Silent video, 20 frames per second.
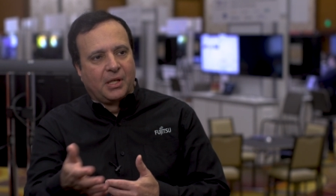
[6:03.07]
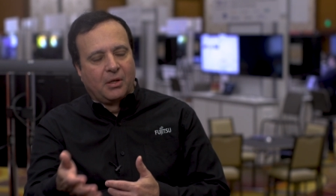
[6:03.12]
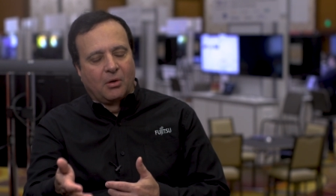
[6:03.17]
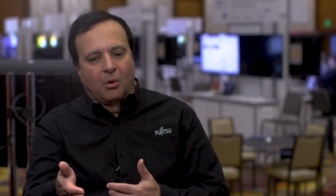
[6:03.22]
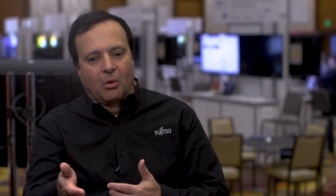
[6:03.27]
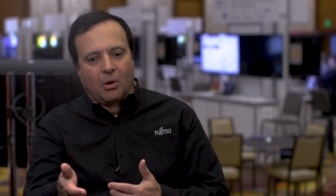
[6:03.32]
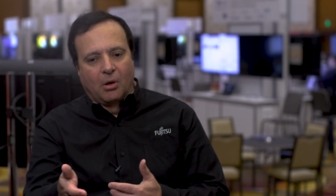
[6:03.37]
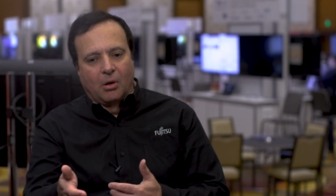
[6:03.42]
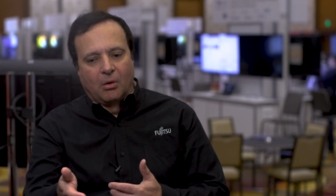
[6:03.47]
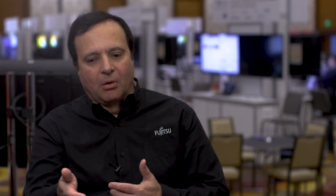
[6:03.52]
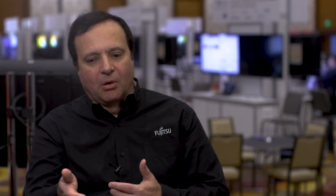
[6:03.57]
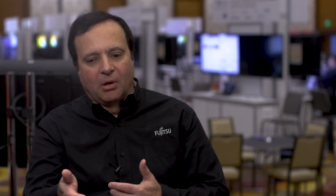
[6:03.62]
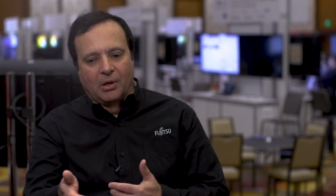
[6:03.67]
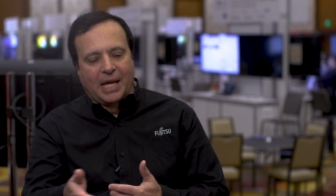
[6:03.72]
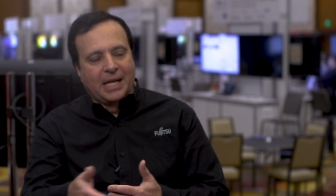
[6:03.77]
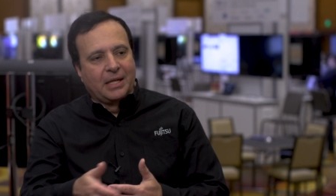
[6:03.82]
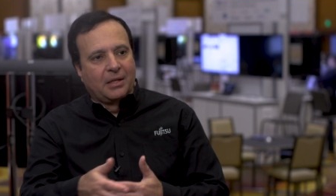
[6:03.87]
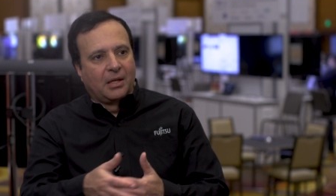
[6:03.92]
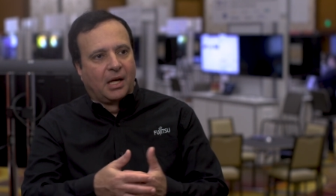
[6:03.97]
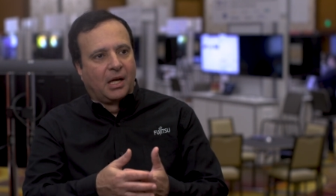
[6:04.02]
and or
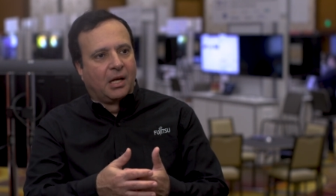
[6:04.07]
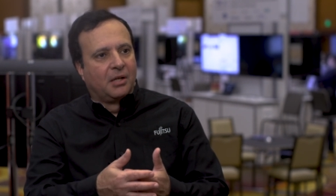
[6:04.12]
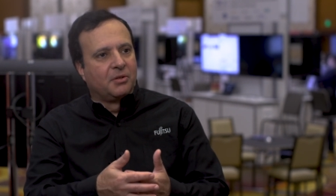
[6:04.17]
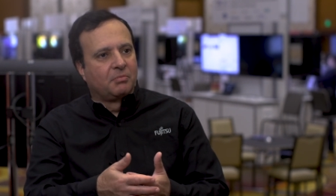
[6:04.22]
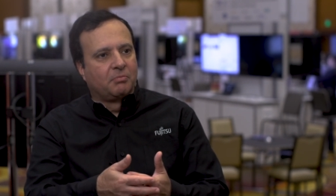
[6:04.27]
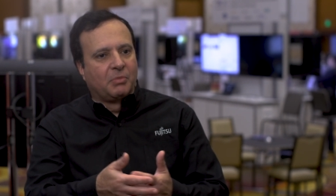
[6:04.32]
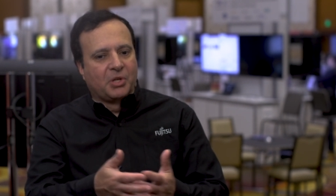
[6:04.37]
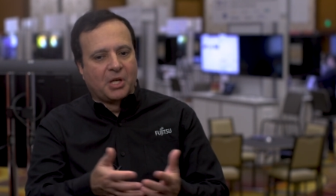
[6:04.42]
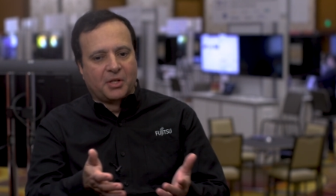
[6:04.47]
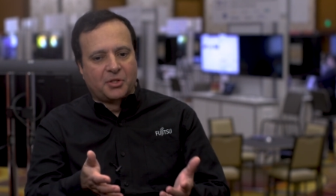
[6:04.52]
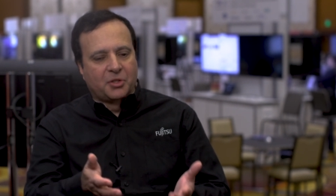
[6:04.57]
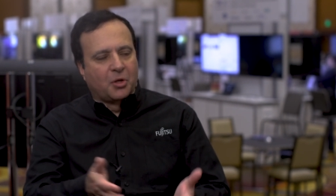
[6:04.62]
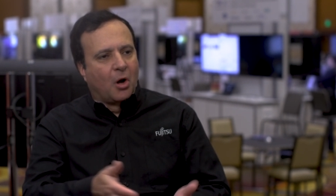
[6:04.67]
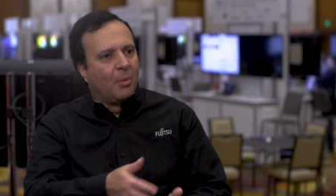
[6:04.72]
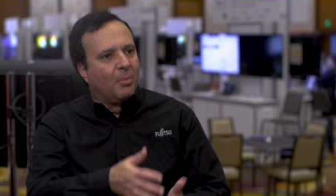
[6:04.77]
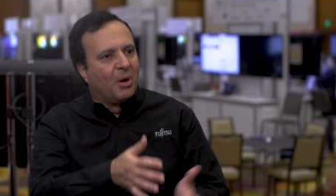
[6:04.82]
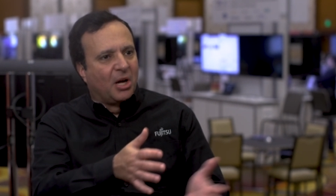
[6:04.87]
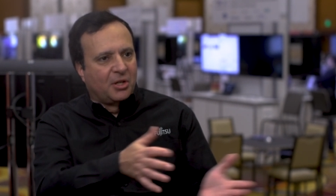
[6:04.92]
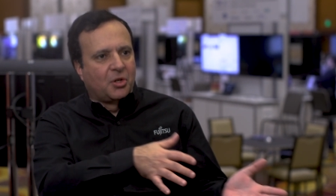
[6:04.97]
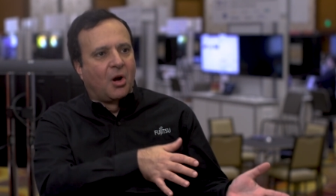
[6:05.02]
like
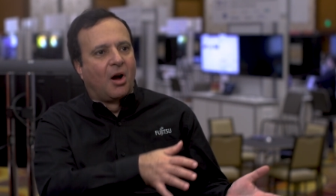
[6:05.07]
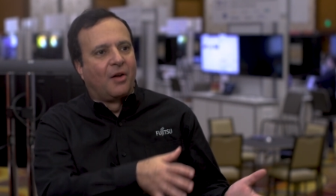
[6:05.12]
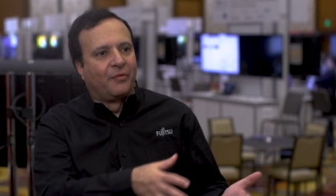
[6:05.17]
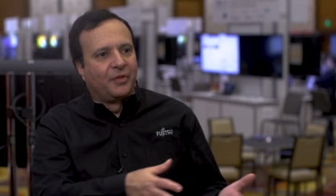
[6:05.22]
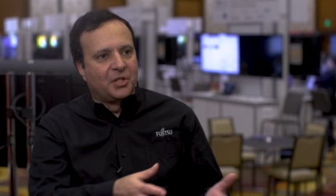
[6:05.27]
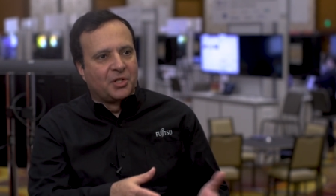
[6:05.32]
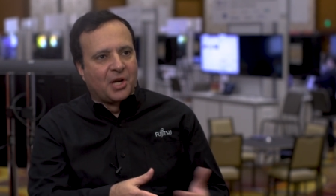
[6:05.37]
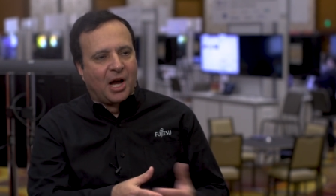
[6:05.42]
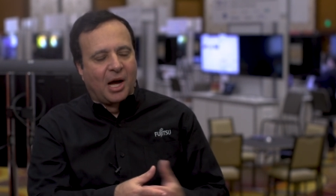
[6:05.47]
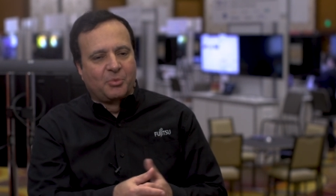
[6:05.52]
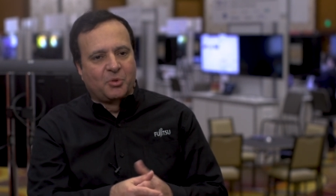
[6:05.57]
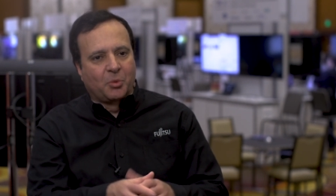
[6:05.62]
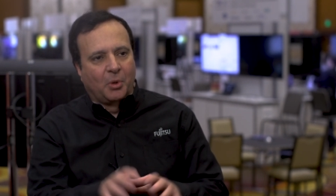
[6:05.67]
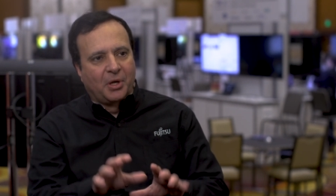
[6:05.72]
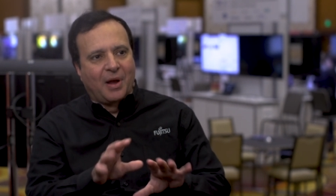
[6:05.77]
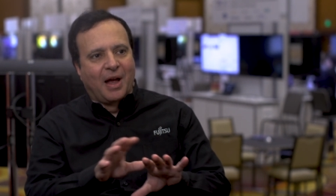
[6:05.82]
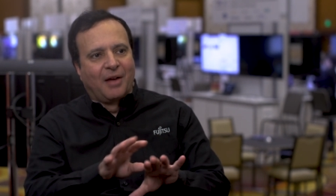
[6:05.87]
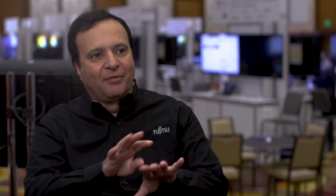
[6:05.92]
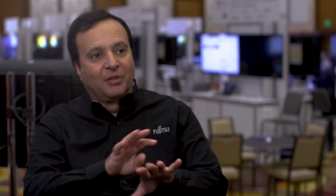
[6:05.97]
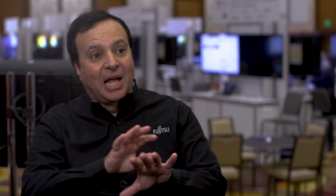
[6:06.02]
Starbucks coffee shops
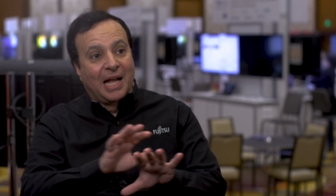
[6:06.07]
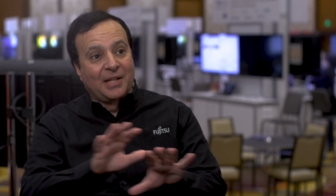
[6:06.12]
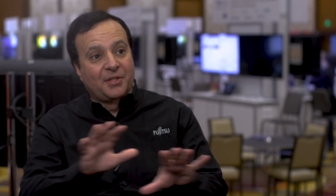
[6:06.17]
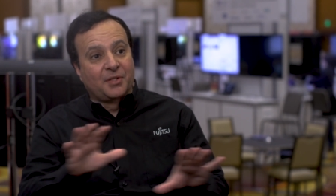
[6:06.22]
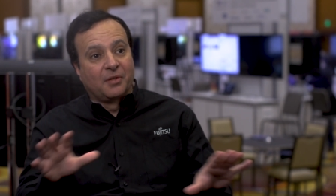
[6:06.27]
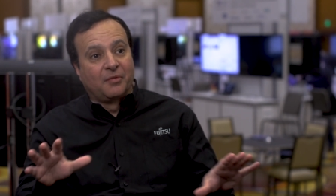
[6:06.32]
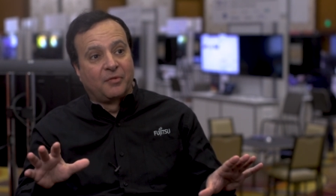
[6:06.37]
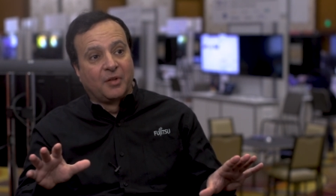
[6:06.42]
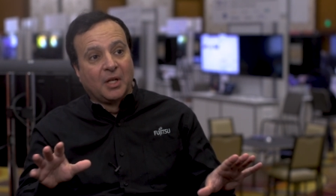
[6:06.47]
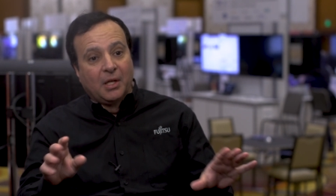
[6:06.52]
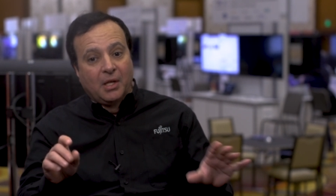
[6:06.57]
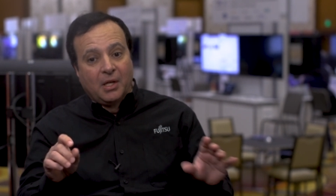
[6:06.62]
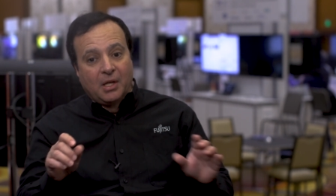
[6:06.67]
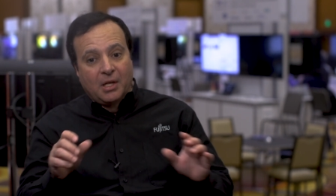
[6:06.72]
where you have lots of